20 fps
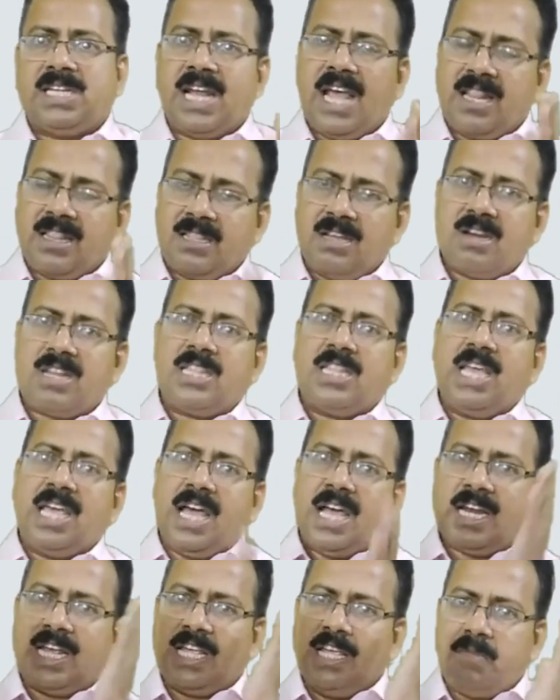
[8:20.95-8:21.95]
rather they
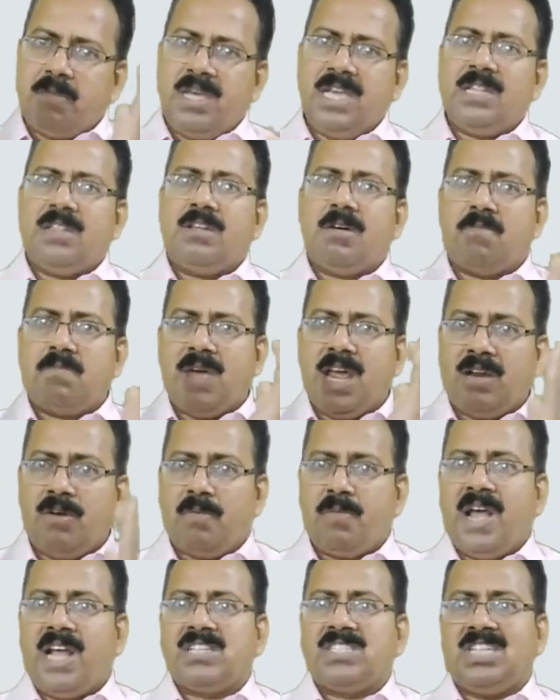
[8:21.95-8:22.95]
are giving the
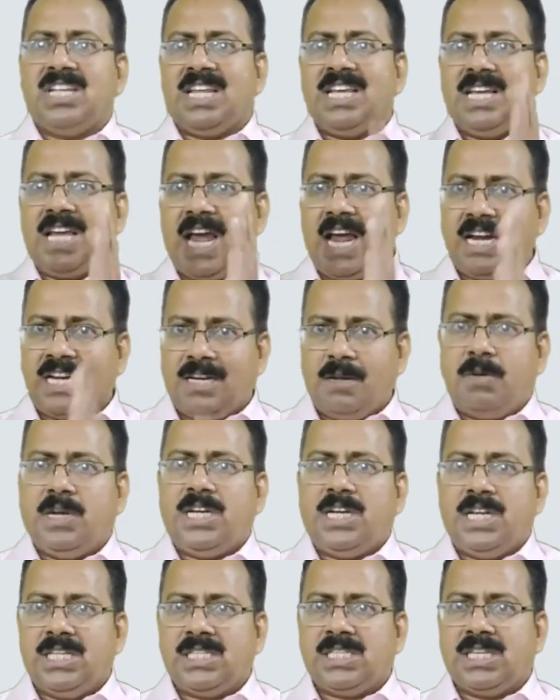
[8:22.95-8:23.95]
manufacturing
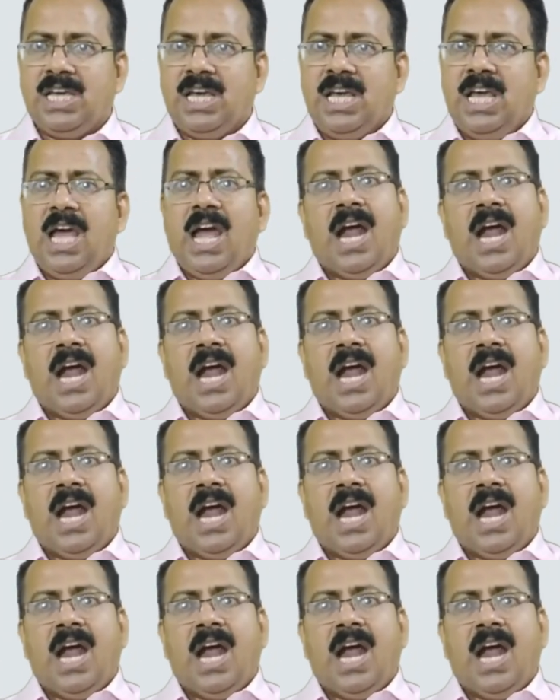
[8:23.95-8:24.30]
activities